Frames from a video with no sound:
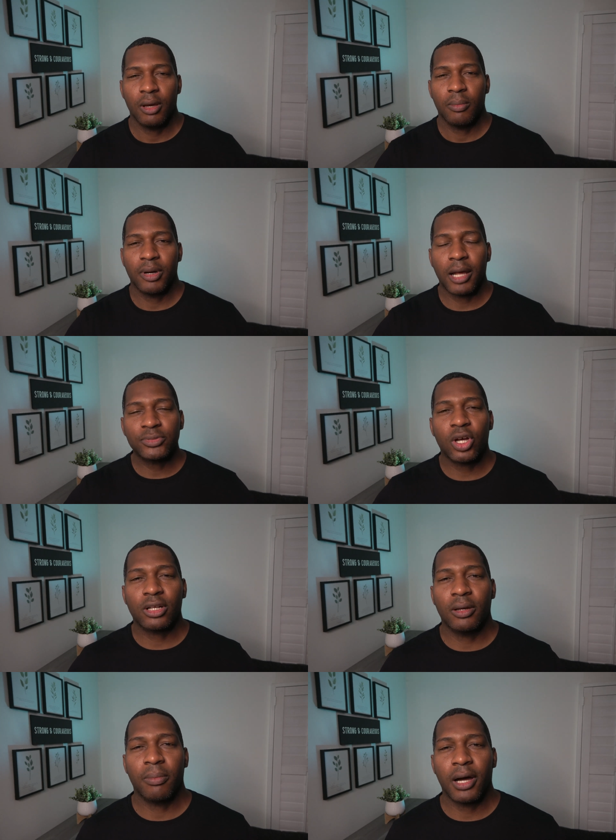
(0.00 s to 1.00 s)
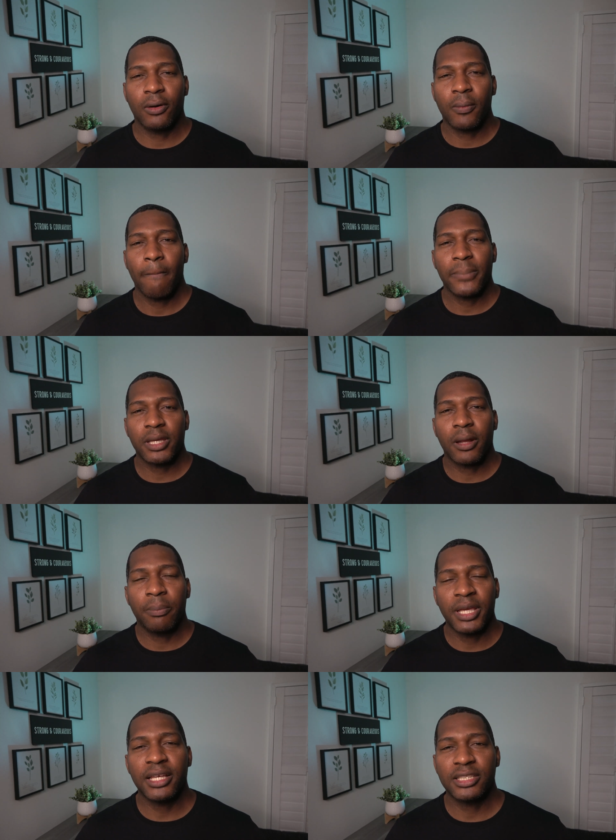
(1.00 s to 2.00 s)
But I'm talking about being a
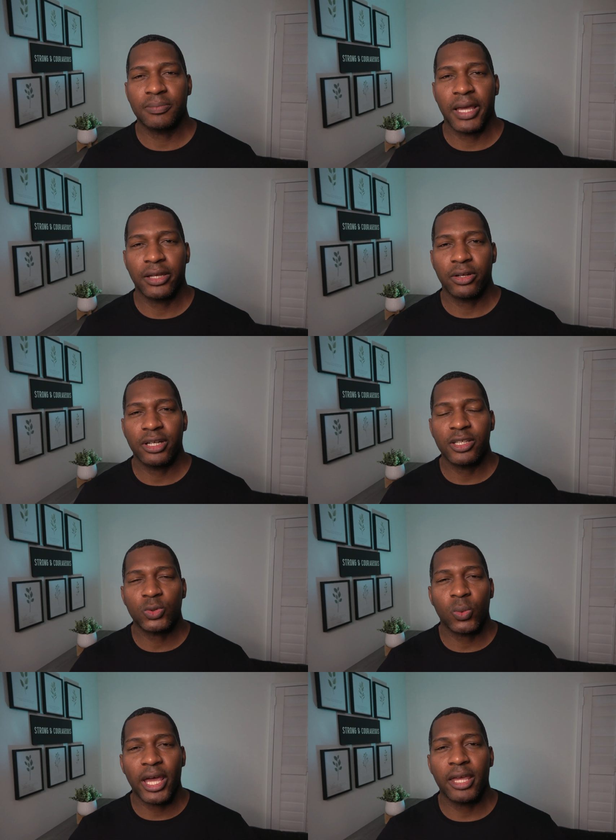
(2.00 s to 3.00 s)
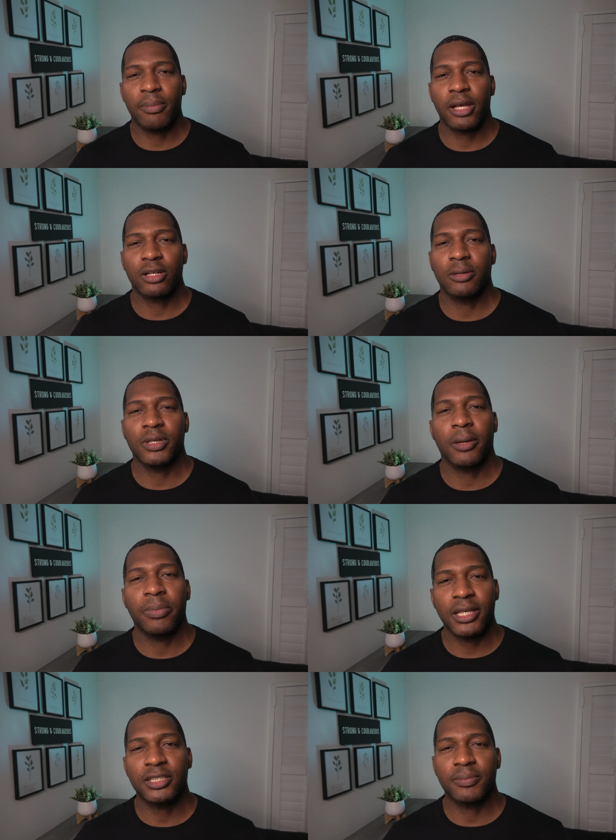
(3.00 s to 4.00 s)
peacemaker. It is way better to be a
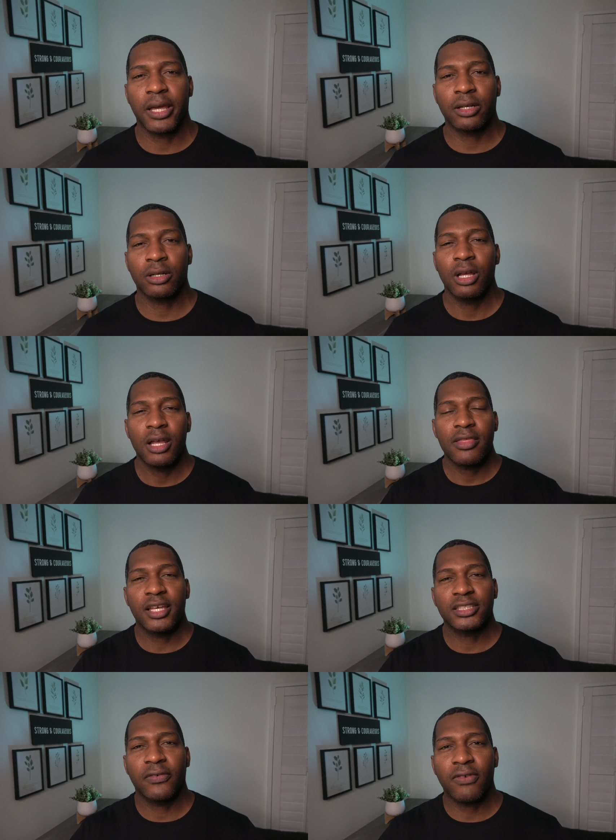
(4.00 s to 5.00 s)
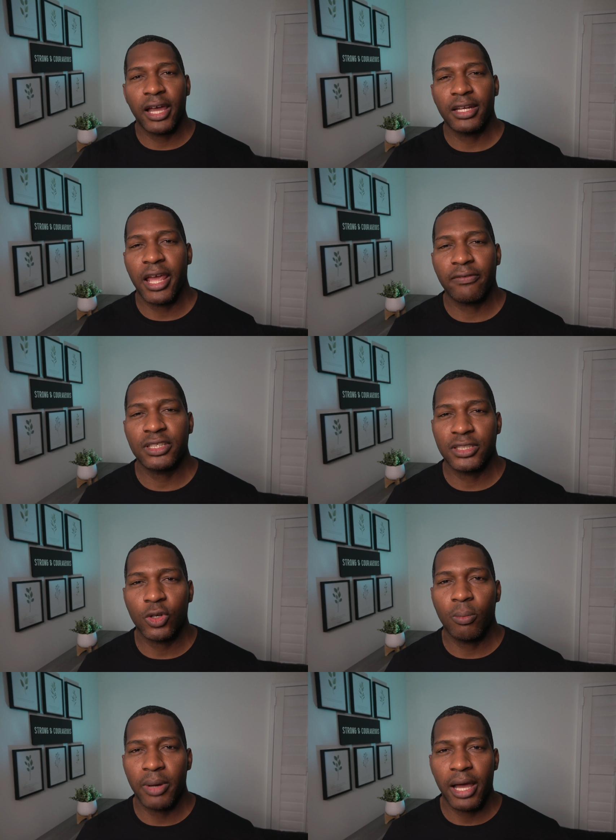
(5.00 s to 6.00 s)
peacemaker than to fight every
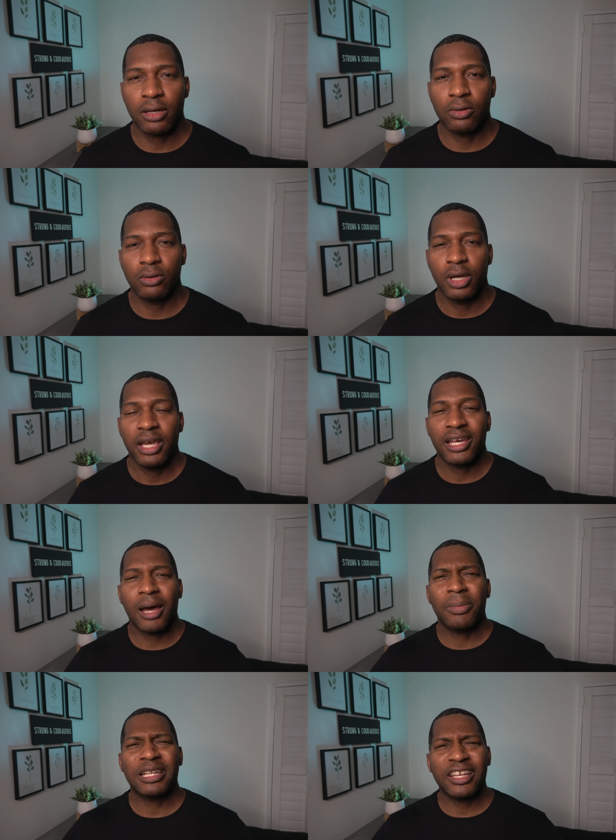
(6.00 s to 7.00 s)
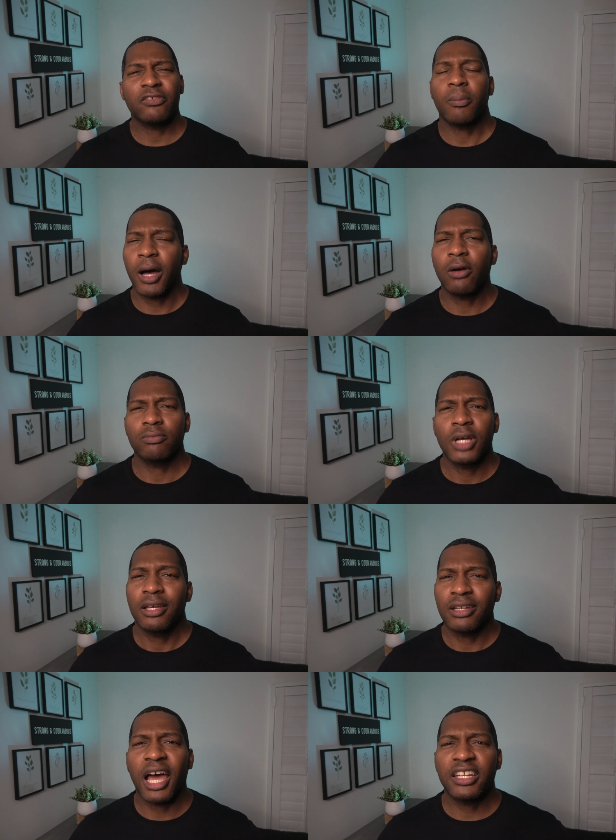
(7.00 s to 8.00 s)
single battle. And I believe about
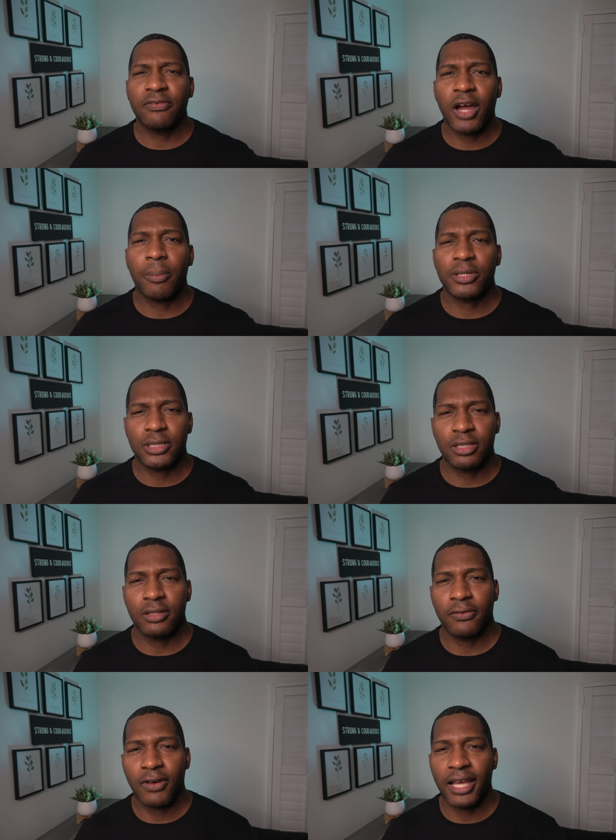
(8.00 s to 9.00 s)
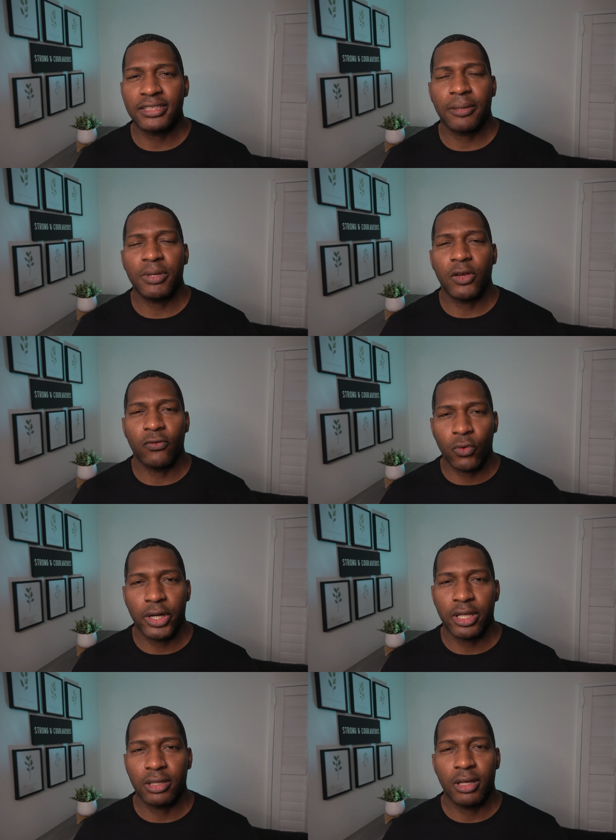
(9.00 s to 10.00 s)
95% of the fights can be
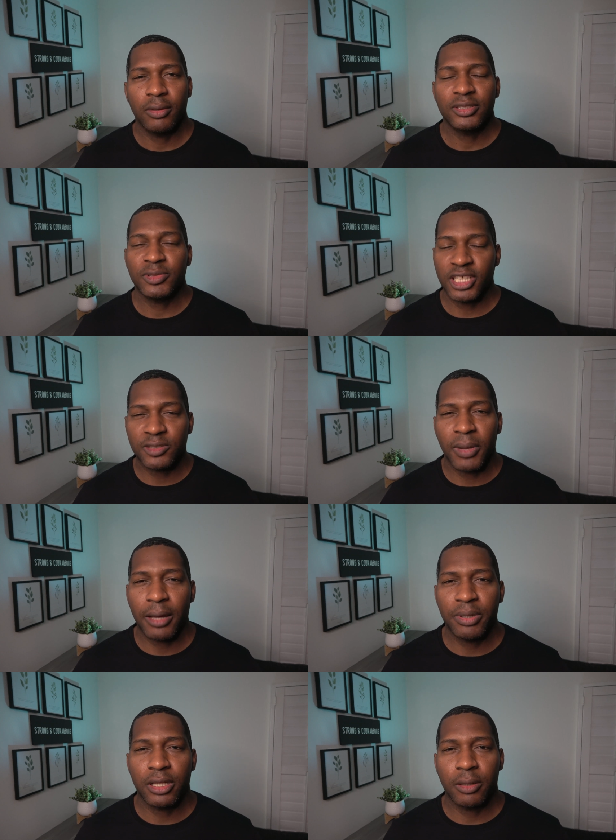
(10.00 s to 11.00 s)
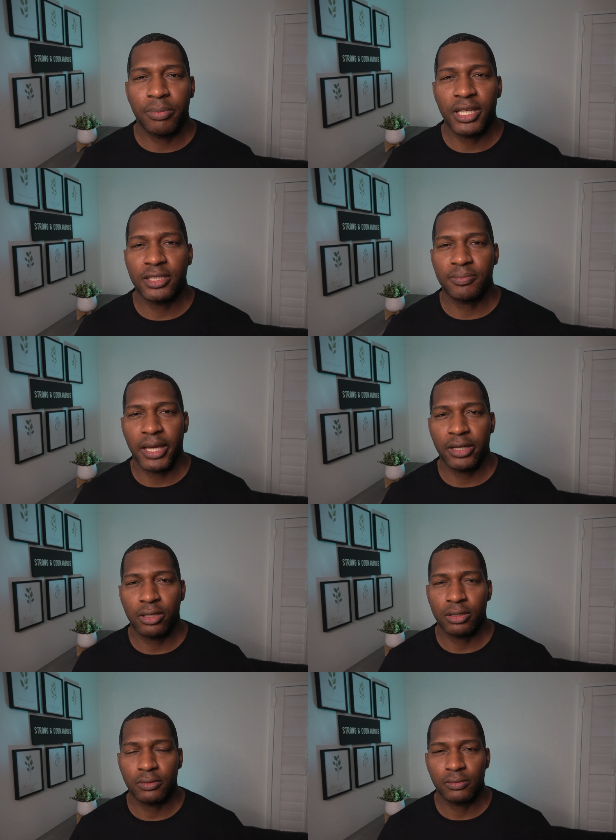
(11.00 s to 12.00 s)
avoided just by being a peacemaker.